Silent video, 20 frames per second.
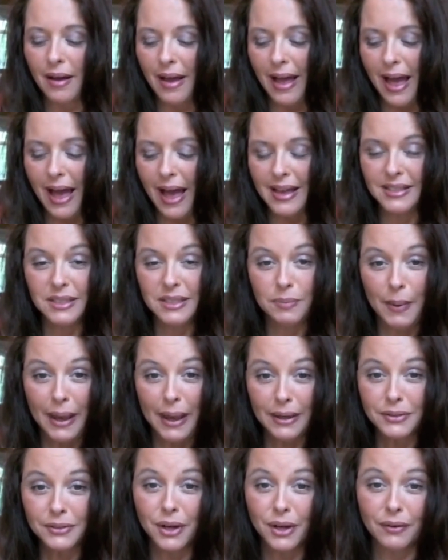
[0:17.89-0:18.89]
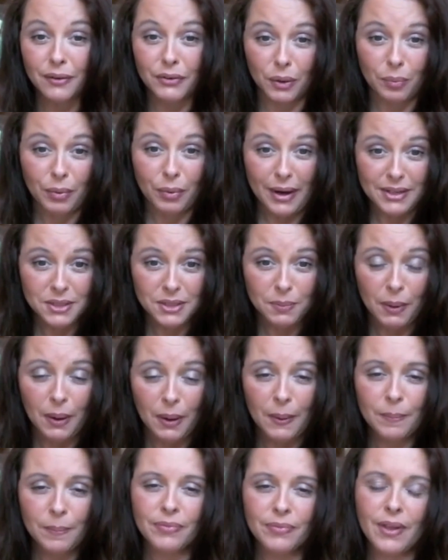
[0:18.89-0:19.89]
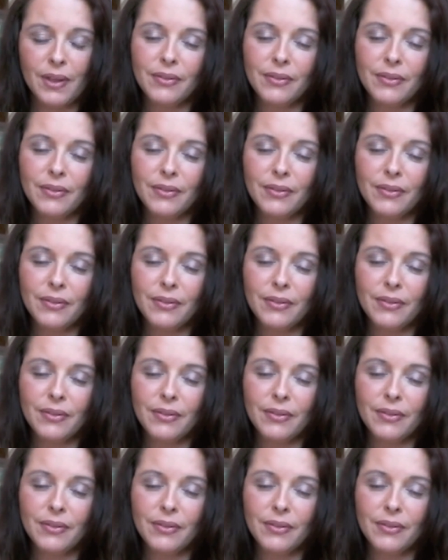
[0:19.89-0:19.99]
aspect of your breast pump